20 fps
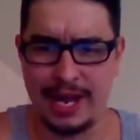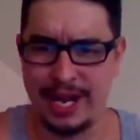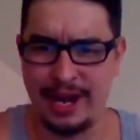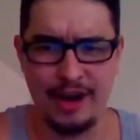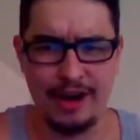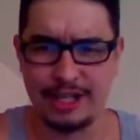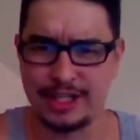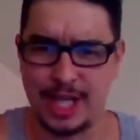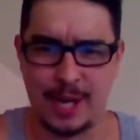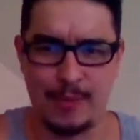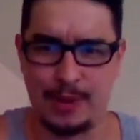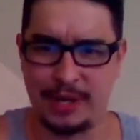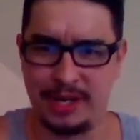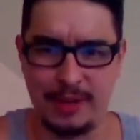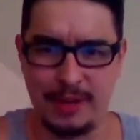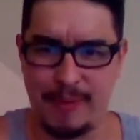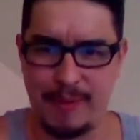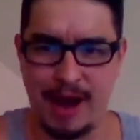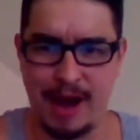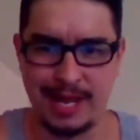He hurt someone to
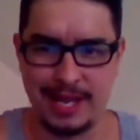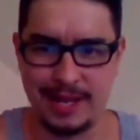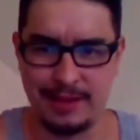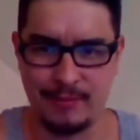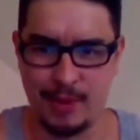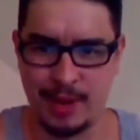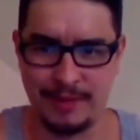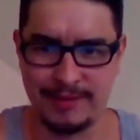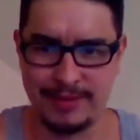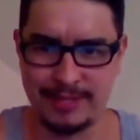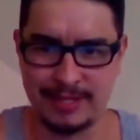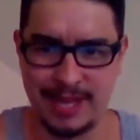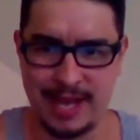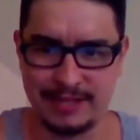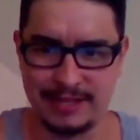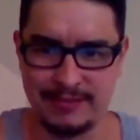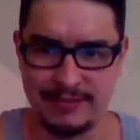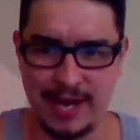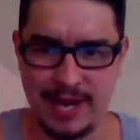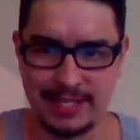the body in one of his
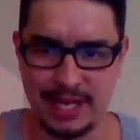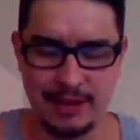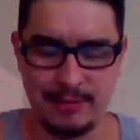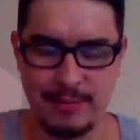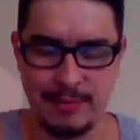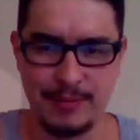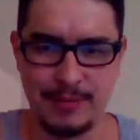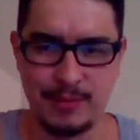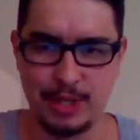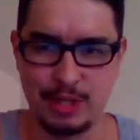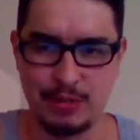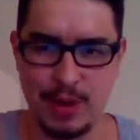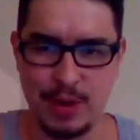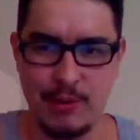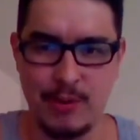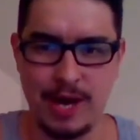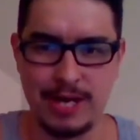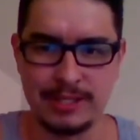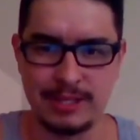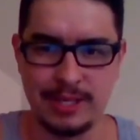last fights. I don't remember which one it
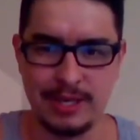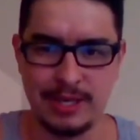was.